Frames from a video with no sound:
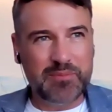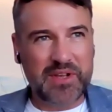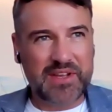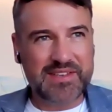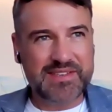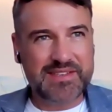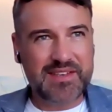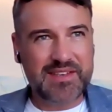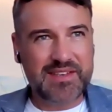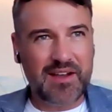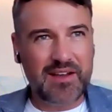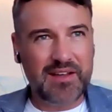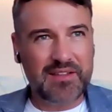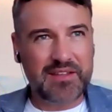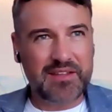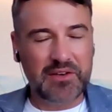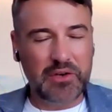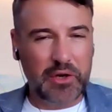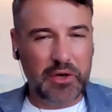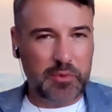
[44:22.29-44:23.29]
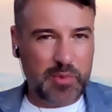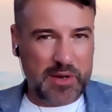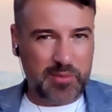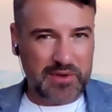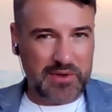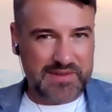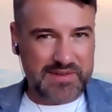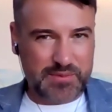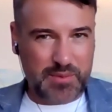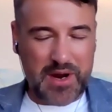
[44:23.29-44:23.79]
Because I think a lot of
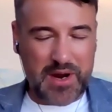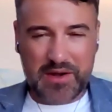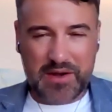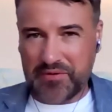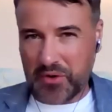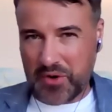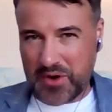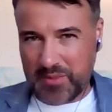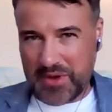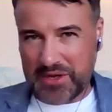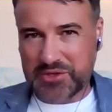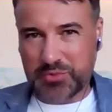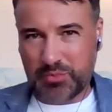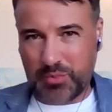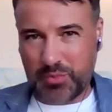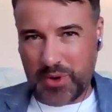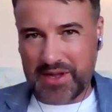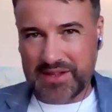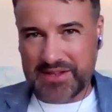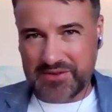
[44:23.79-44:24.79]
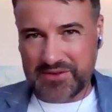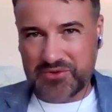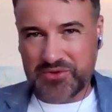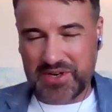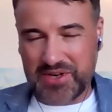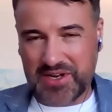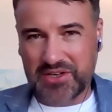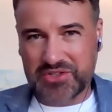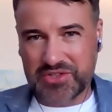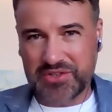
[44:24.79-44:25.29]
people are swayed very much by the
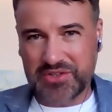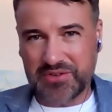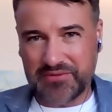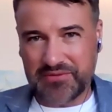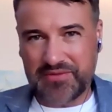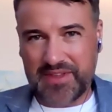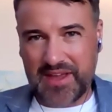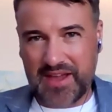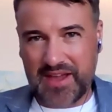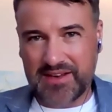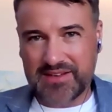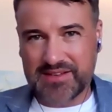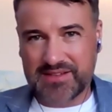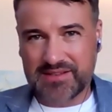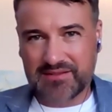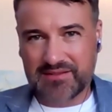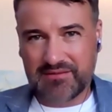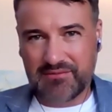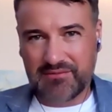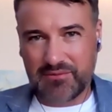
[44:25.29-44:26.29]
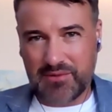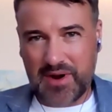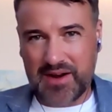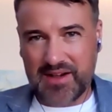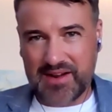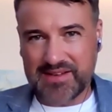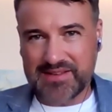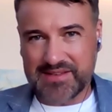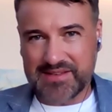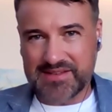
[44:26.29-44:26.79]
introduction of that
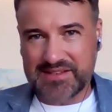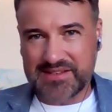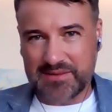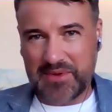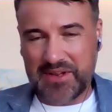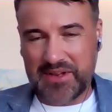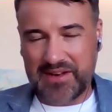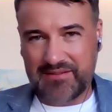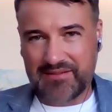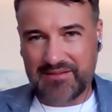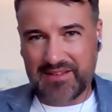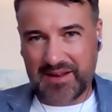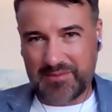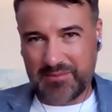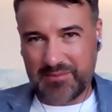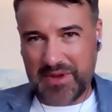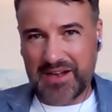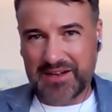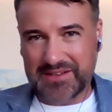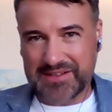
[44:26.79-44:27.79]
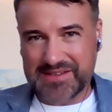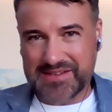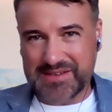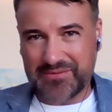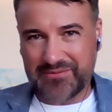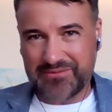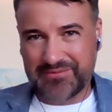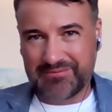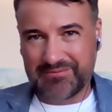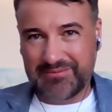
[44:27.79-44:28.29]
rating system, and and marketers
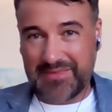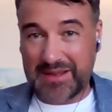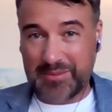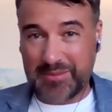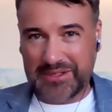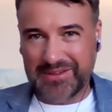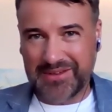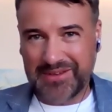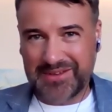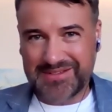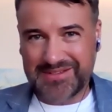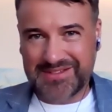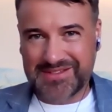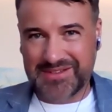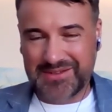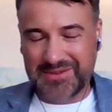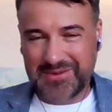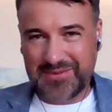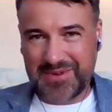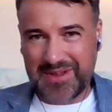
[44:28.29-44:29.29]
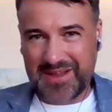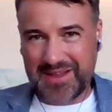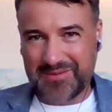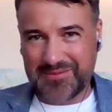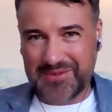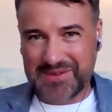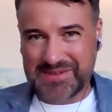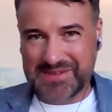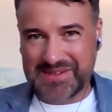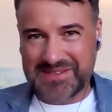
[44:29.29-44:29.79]
have maybe learnt to
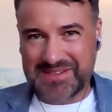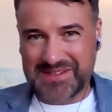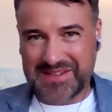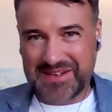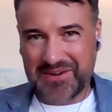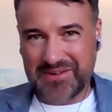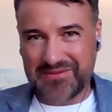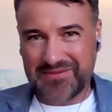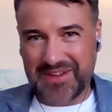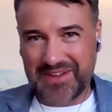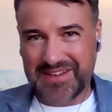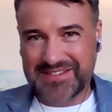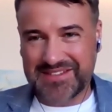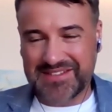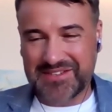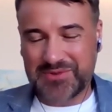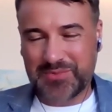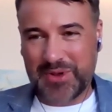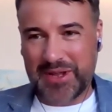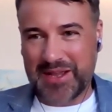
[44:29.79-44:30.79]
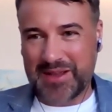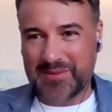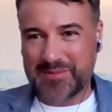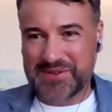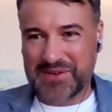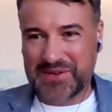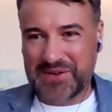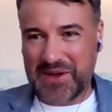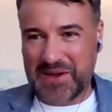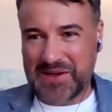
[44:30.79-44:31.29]
um, use it to their advantage.
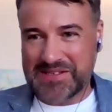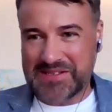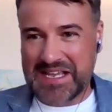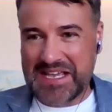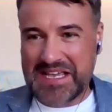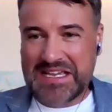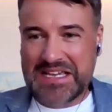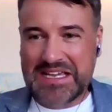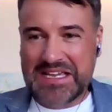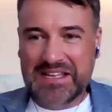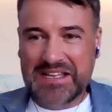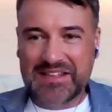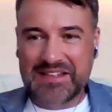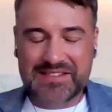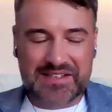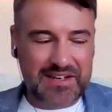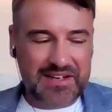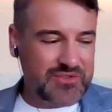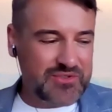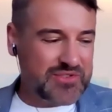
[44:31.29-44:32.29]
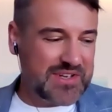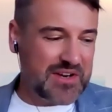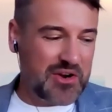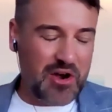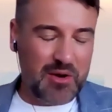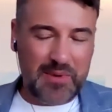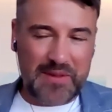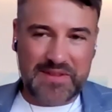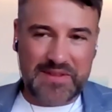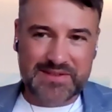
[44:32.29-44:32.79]
Perhaps who knows? There's an interesting
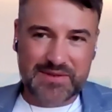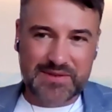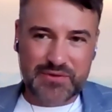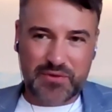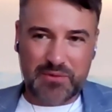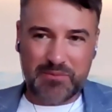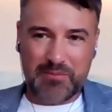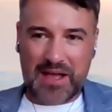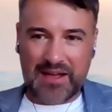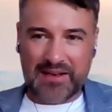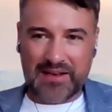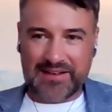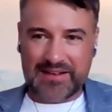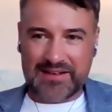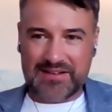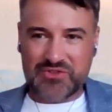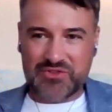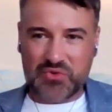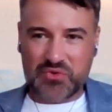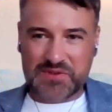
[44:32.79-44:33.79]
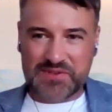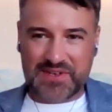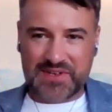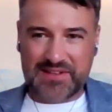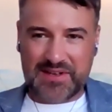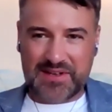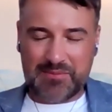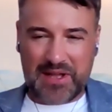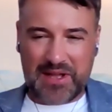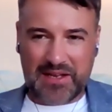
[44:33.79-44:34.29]
comment. This is from Marley Dawson. I
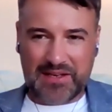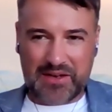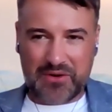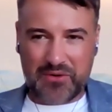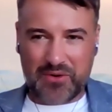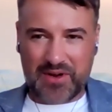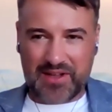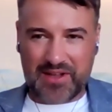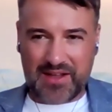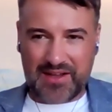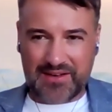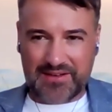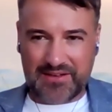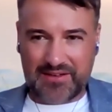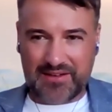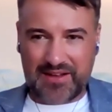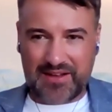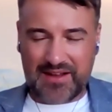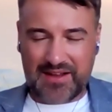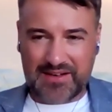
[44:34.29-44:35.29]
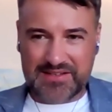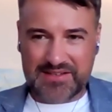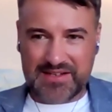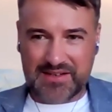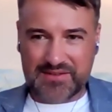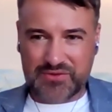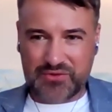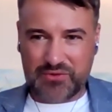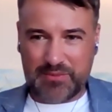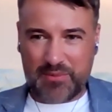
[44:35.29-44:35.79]
think Marley, you're at Gardner
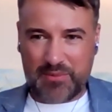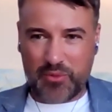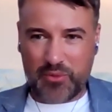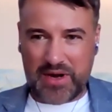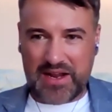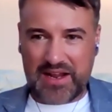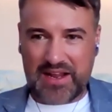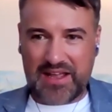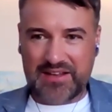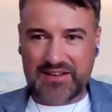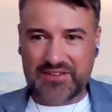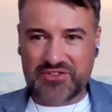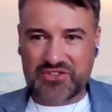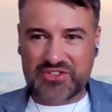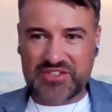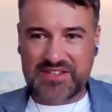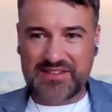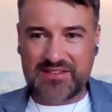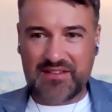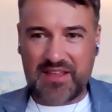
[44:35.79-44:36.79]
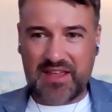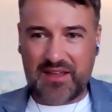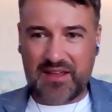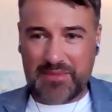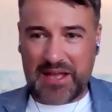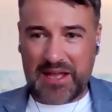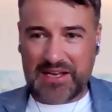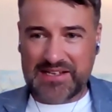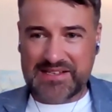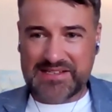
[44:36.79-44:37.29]
Architects from memory. Uh, she uh,
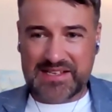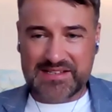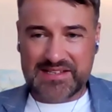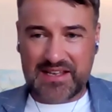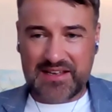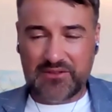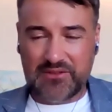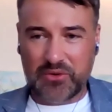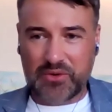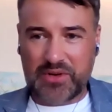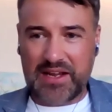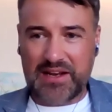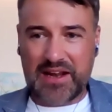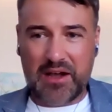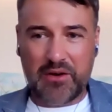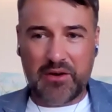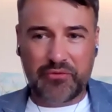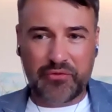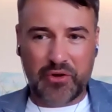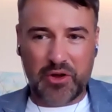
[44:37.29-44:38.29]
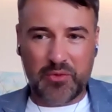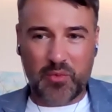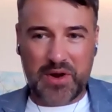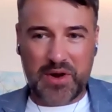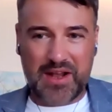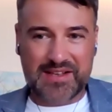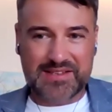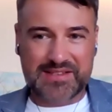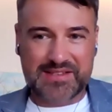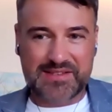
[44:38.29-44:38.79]
Marley says, "Look, in our firm,
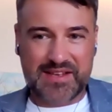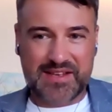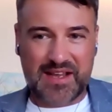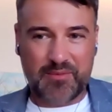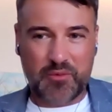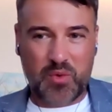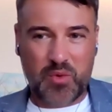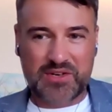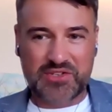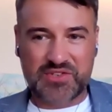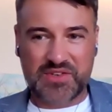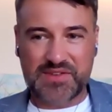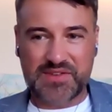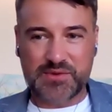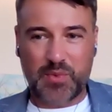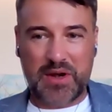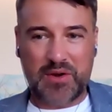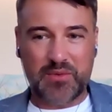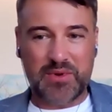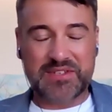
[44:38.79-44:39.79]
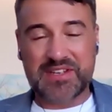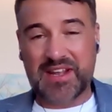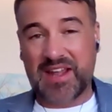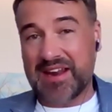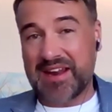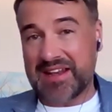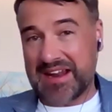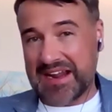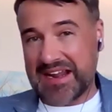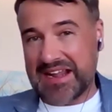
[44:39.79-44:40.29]
we ask the same questions when
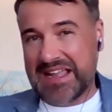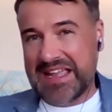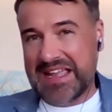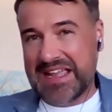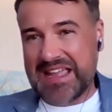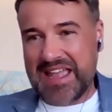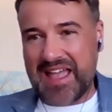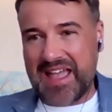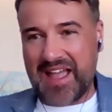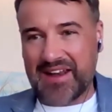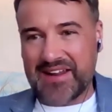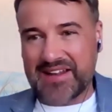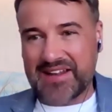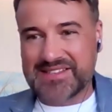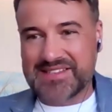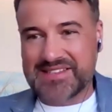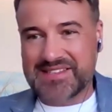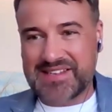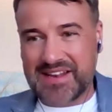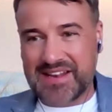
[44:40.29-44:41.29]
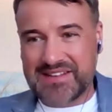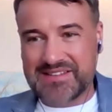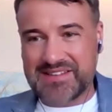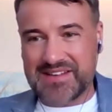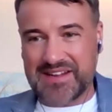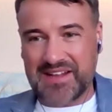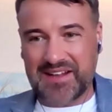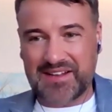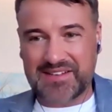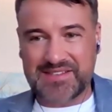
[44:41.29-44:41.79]
retaining." And
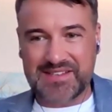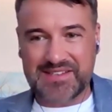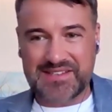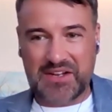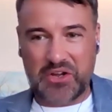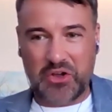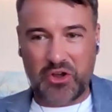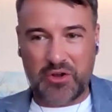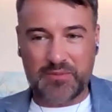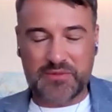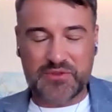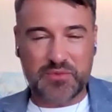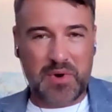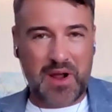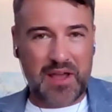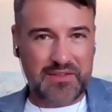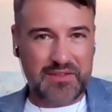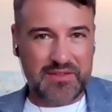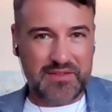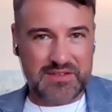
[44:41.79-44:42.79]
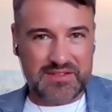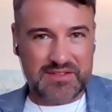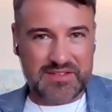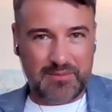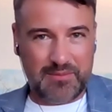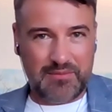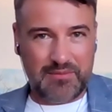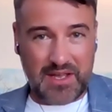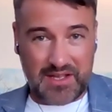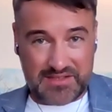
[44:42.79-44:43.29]
extending existing homes rather than
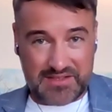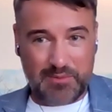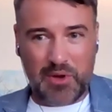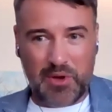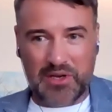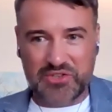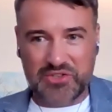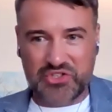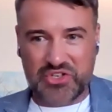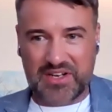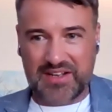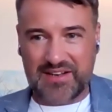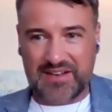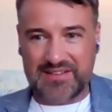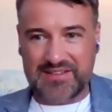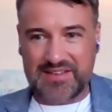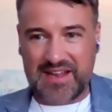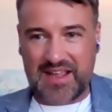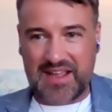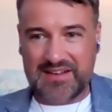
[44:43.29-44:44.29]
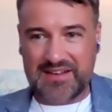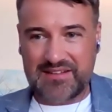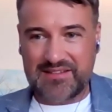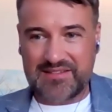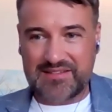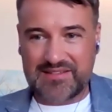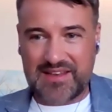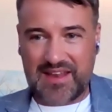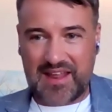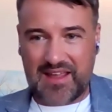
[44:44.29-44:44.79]
de- uh, demolishing and,
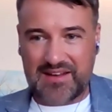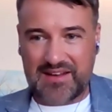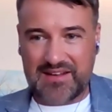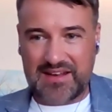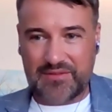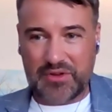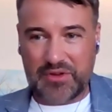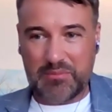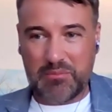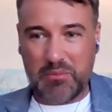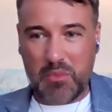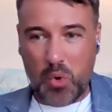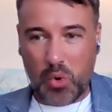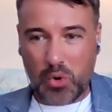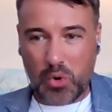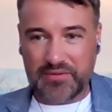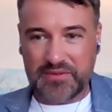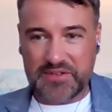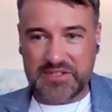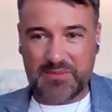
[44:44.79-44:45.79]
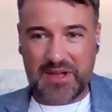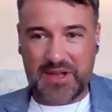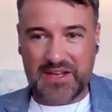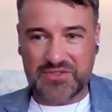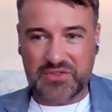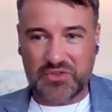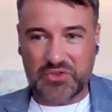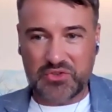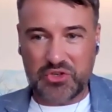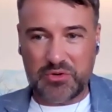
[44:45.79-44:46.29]
and and having more of a
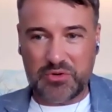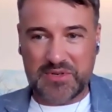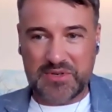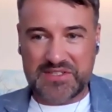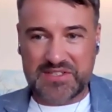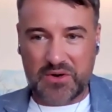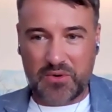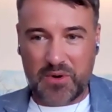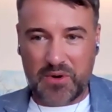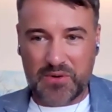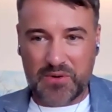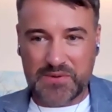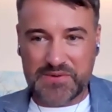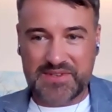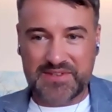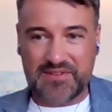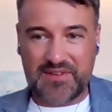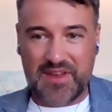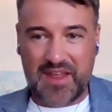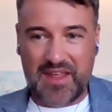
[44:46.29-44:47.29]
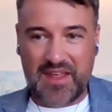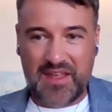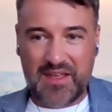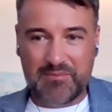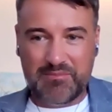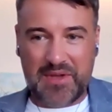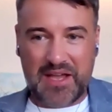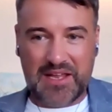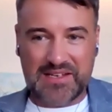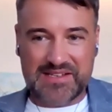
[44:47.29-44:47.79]
demand on new materials. And
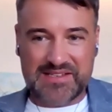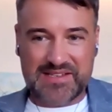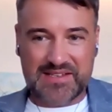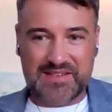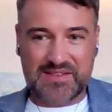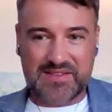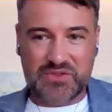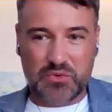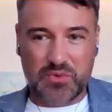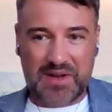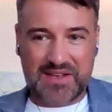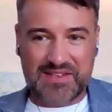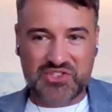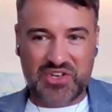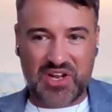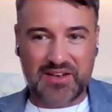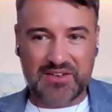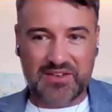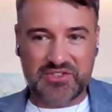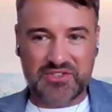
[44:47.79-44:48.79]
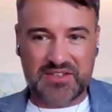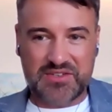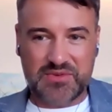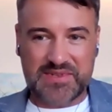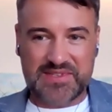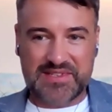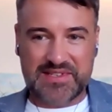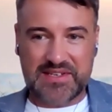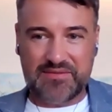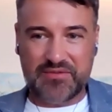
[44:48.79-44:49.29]
Marley says it's always challenging to
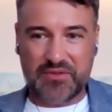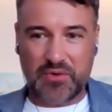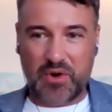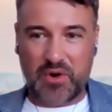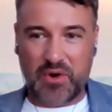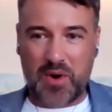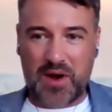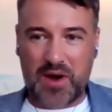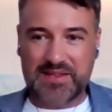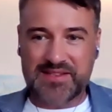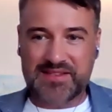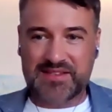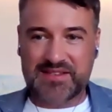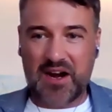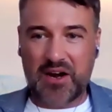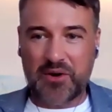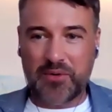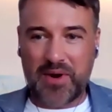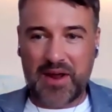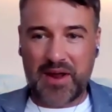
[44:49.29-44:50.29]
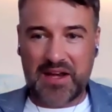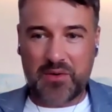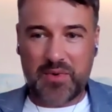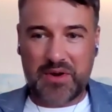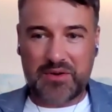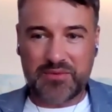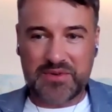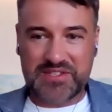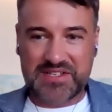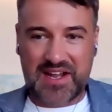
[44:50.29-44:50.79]
receive the required star rating
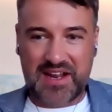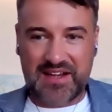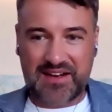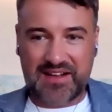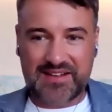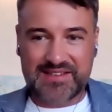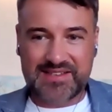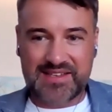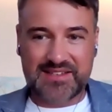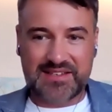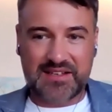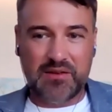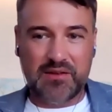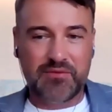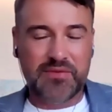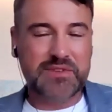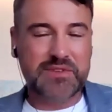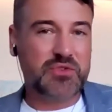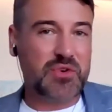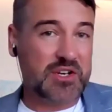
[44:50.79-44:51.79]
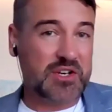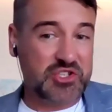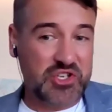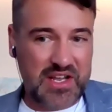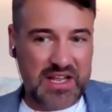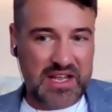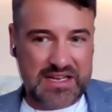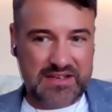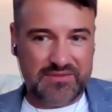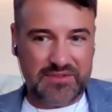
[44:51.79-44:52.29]
when retaining existing
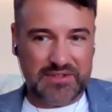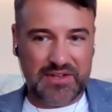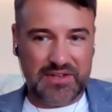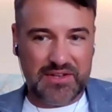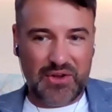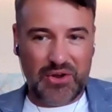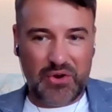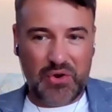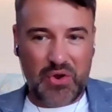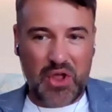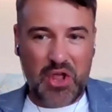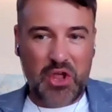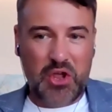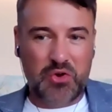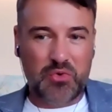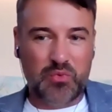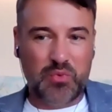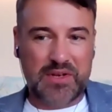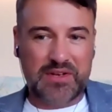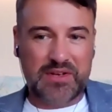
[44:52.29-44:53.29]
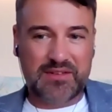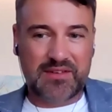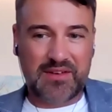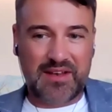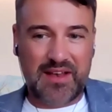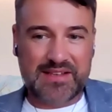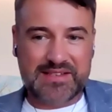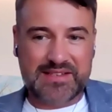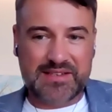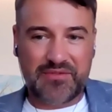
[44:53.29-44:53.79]
infrastructure, even though we'd
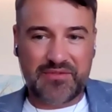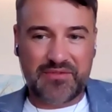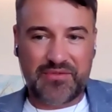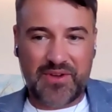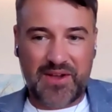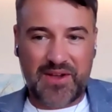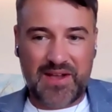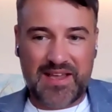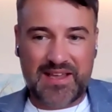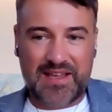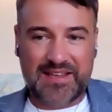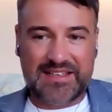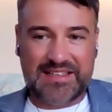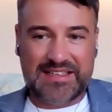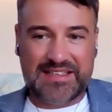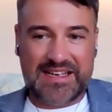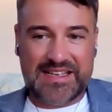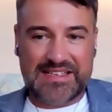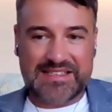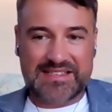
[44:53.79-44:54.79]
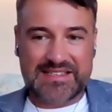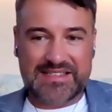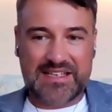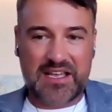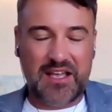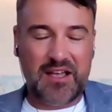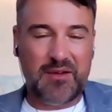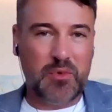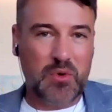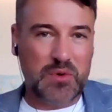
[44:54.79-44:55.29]
classify it as
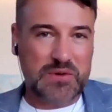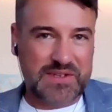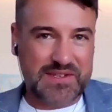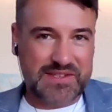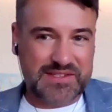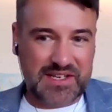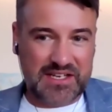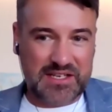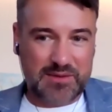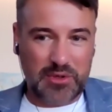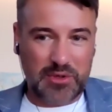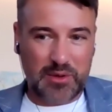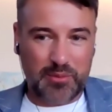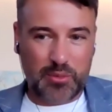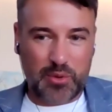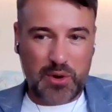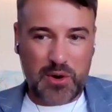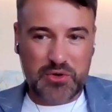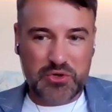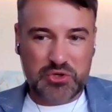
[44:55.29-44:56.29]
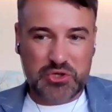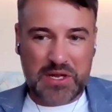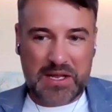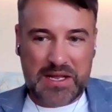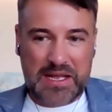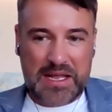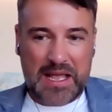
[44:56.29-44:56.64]
a more sustainable approach.